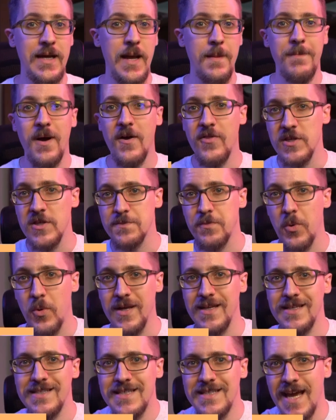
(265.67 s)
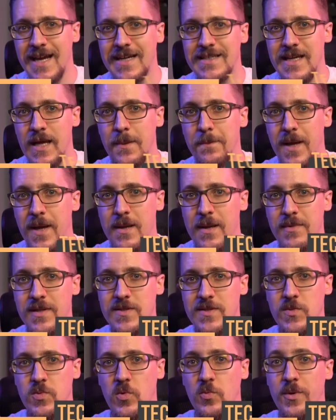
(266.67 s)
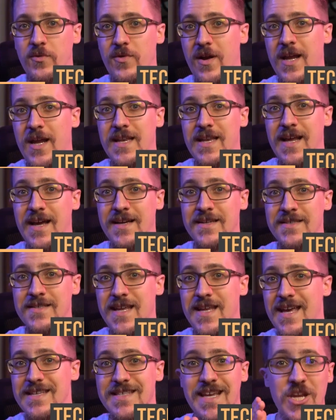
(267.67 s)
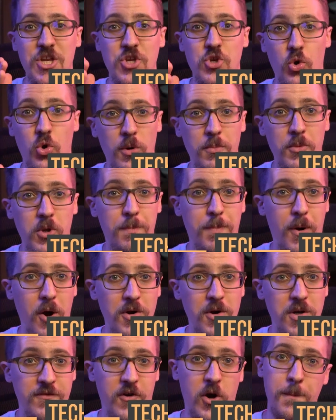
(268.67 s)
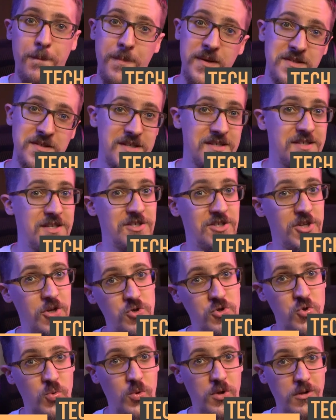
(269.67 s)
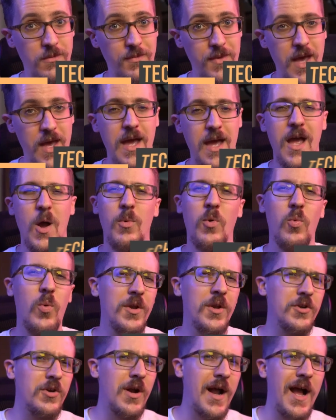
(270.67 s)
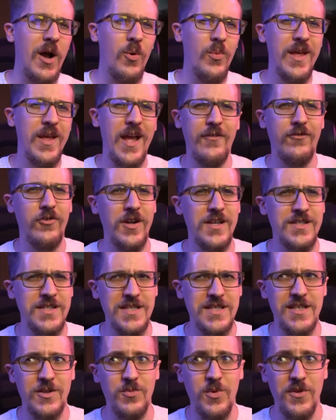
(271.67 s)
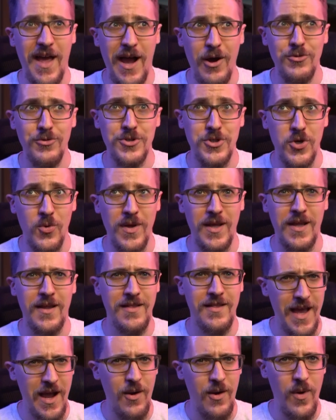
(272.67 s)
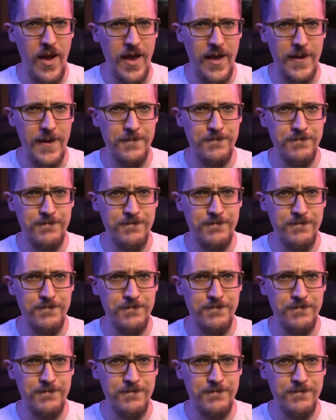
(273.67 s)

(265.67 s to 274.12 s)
By this point, tech debt payments will be recognized as a normal part of our business as usual, and we'll wonder how we ever existed without doing it that way.